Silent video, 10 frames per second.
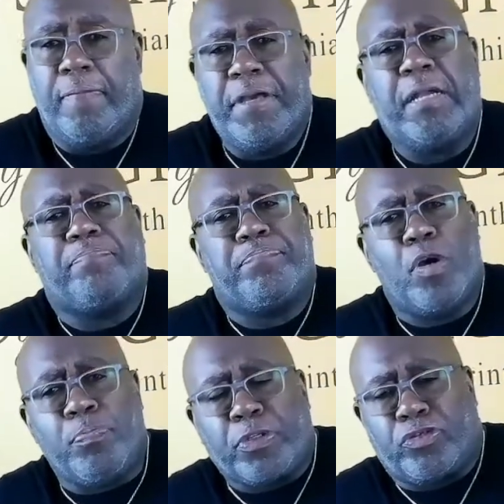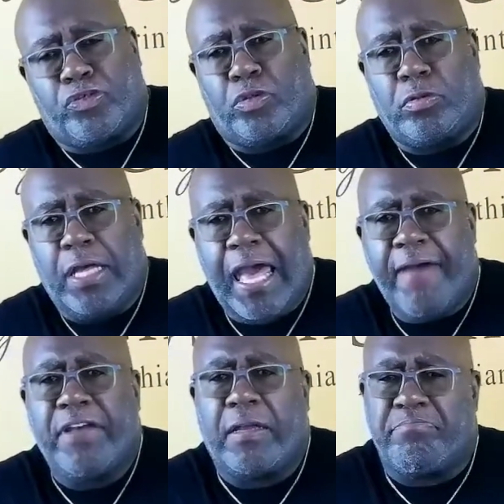being purposeful,
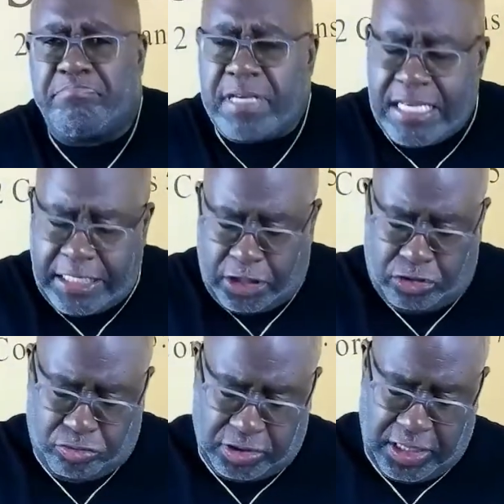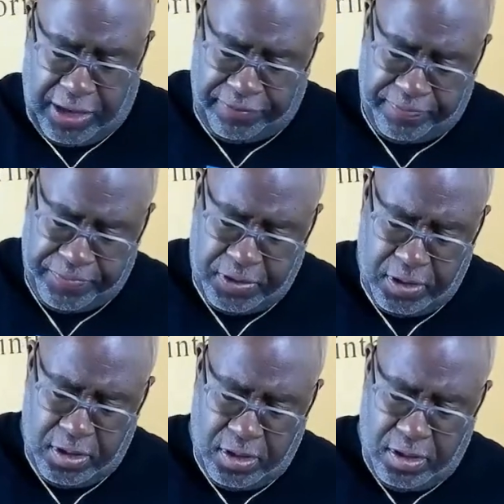having meaning to his life?
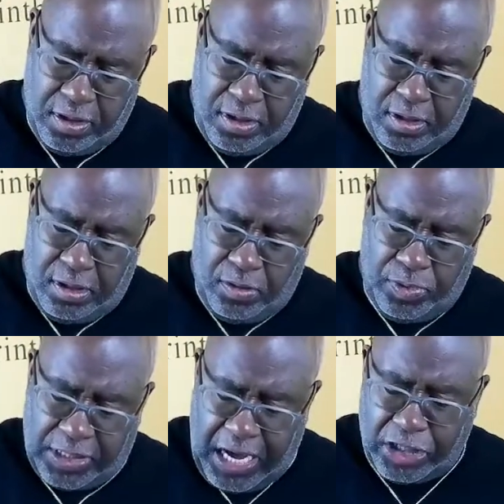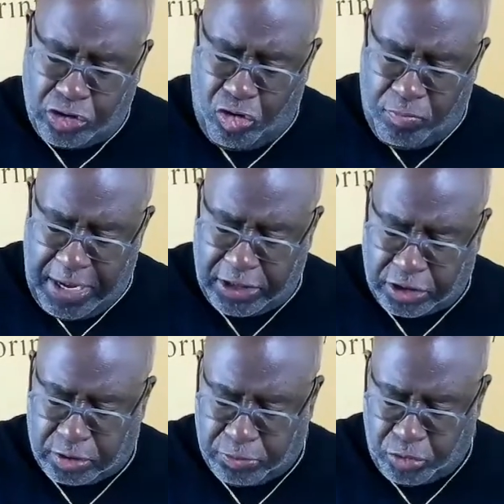When God told man to
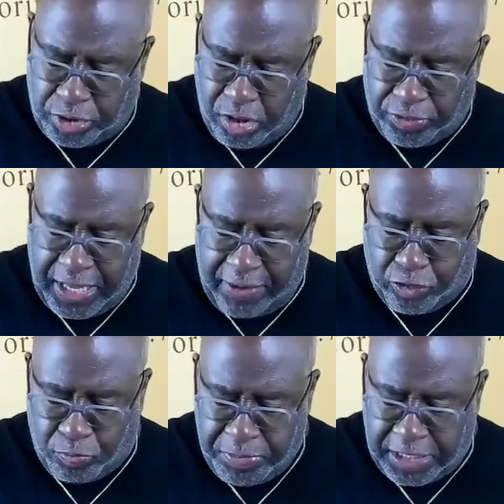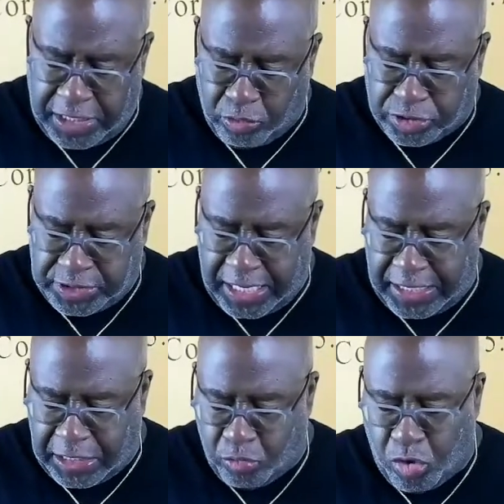subdue the earth and have dominion, he was
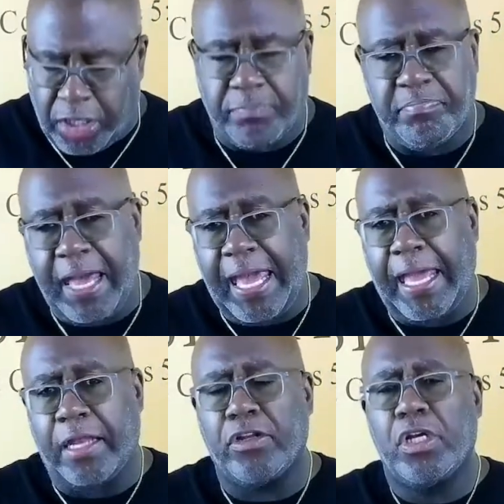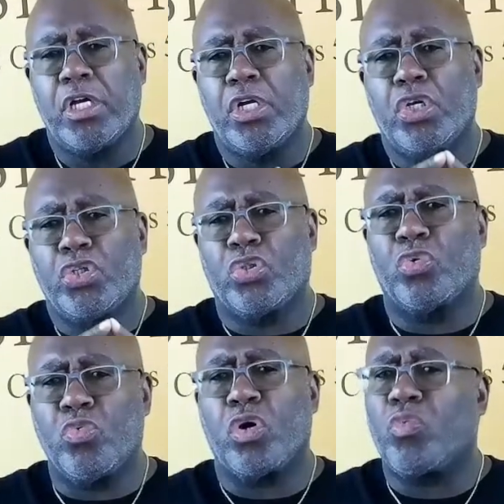saying he wanted man to
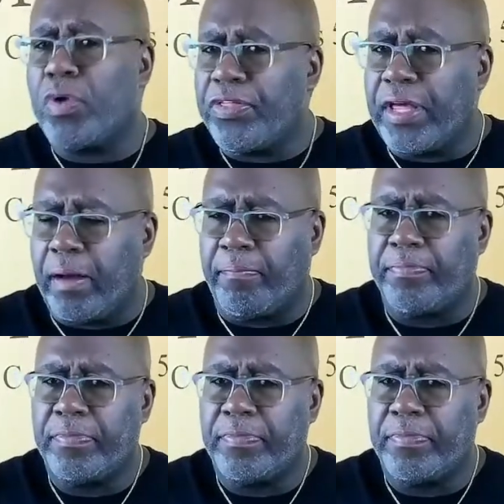work with him